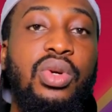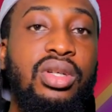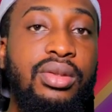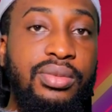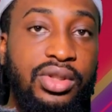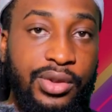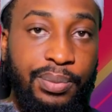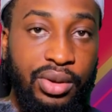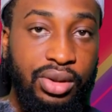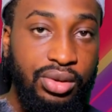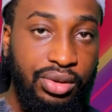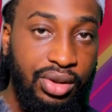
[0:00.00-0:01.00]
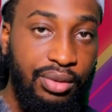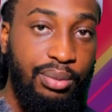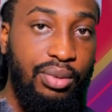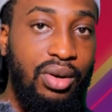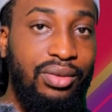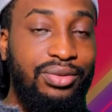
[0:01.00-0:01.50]
Welcome to Sport News with the
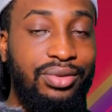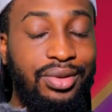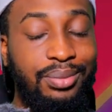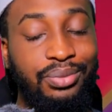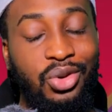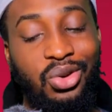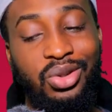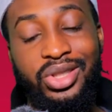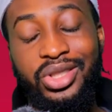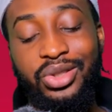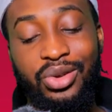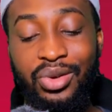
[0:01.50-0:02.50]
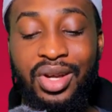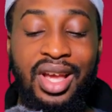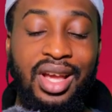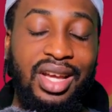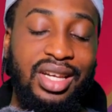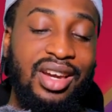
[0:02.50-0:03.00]
boy from Ojo.
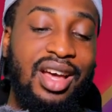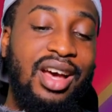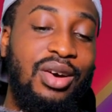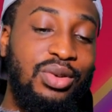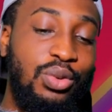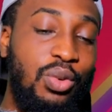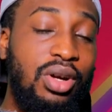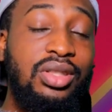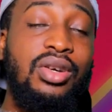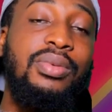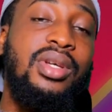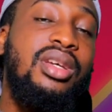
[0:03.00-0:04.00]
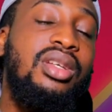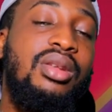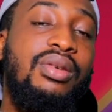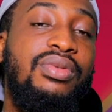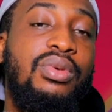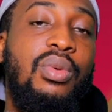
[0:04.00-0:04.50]
Now, the World Cup kicked
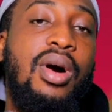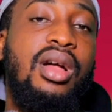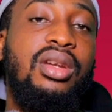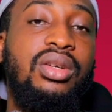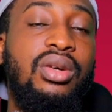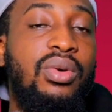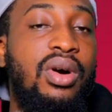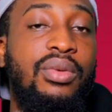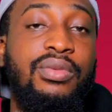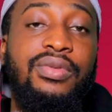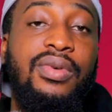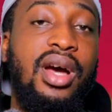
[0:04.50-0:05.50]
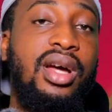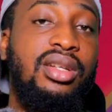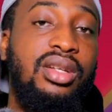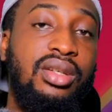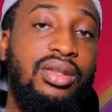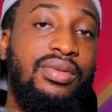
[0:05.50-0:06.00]
off a while ago and we've had a
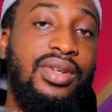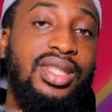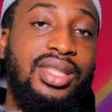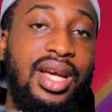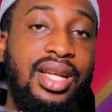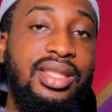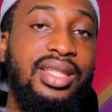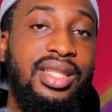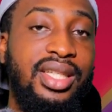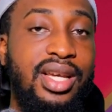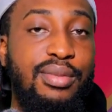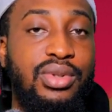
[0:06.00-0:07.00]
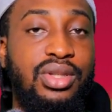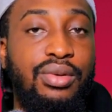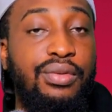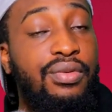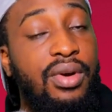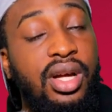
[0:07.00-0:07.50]
lot of exciting games
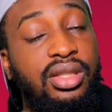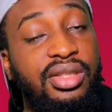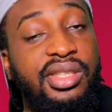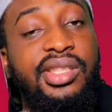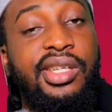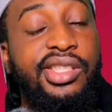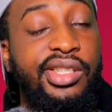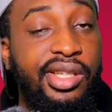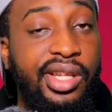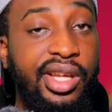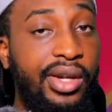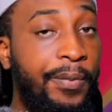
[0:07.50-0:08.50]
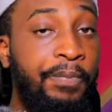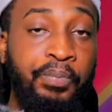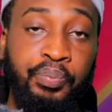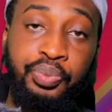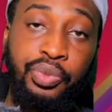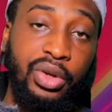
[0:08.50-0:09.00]
so far. And just yesterday,
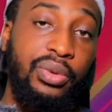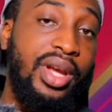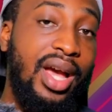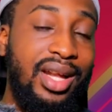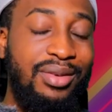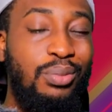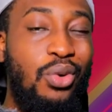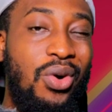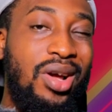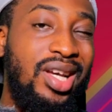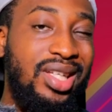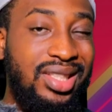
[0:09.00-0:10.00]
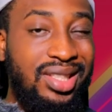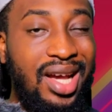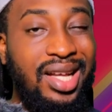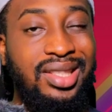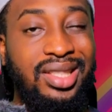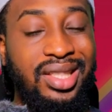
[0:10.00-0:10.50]
we had more
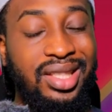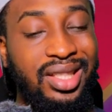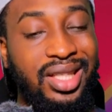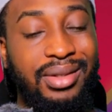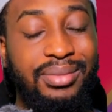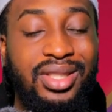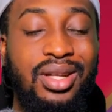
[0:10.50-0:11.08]
exciting games.